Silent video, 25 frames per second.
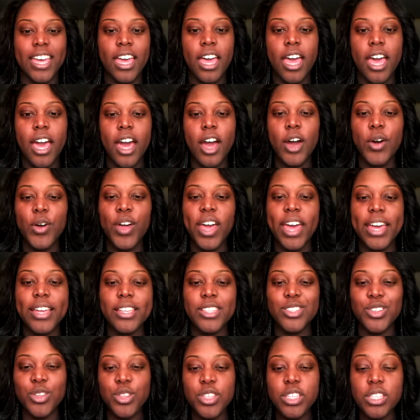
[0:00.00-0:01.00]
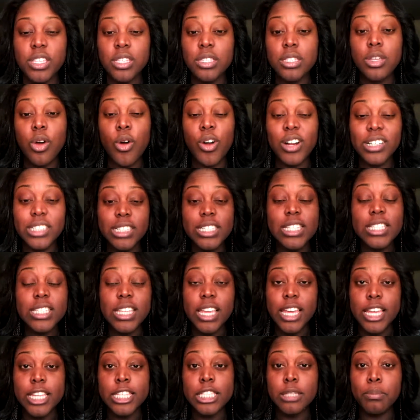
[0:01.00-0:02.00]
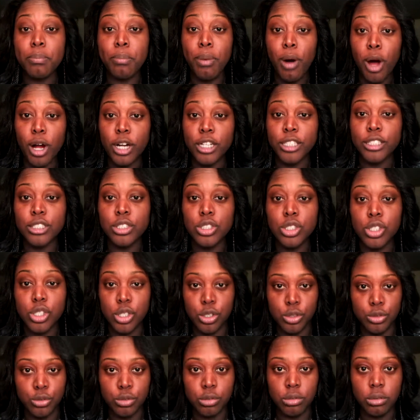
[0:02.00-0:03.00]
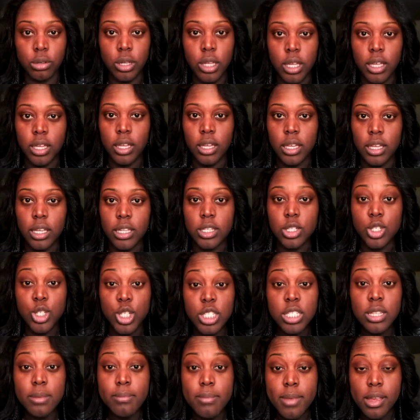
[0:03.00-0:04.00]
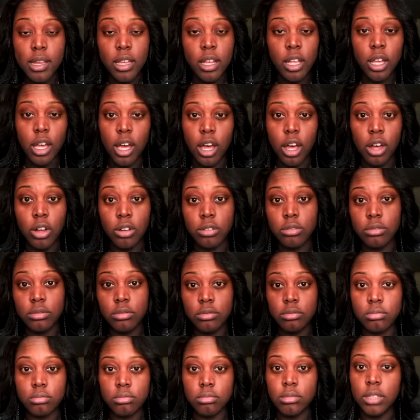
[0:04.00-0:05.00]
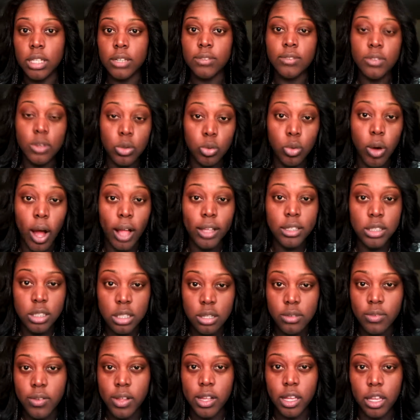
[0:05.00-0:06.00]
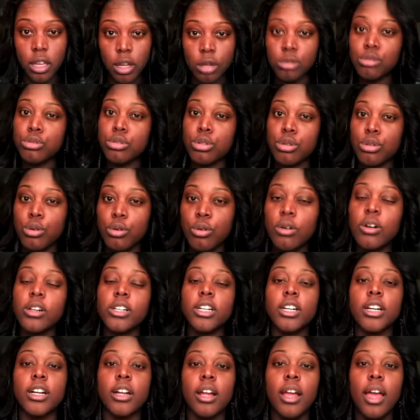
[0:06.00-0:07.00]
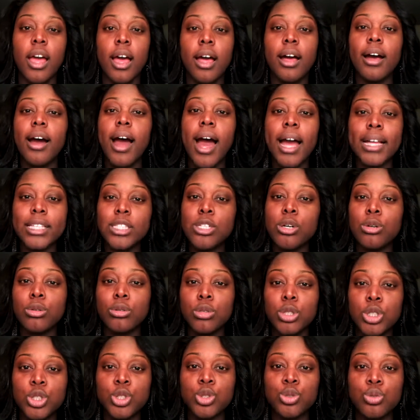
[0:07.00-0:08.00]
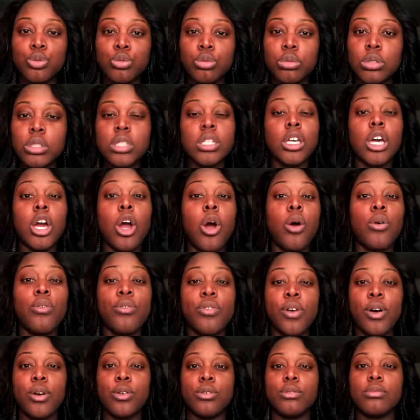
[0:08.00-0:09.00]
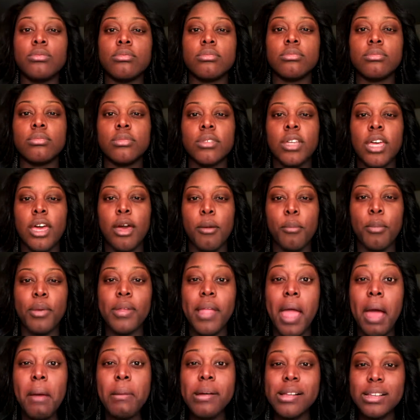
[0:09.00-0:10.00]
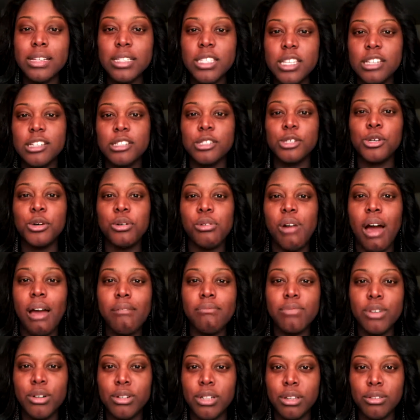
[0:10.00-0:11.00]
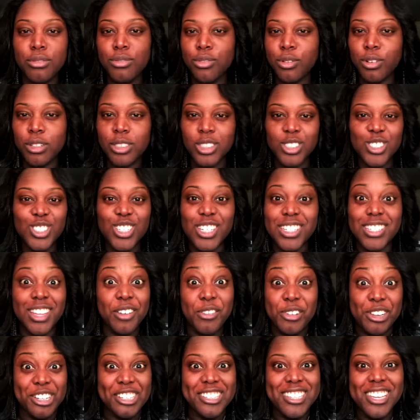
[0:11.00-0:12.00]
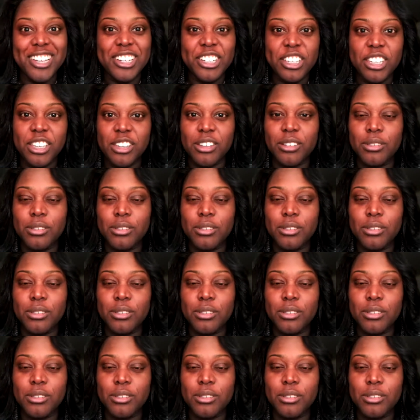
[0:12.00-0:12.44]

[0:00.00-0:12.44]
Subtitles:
Okay, so this is Courtney Says Part 2. Because just a minute ago, if you watched the videos in order, I told you to go vote. But now I'm going to tell you who I'm voting for just because I want to tell you.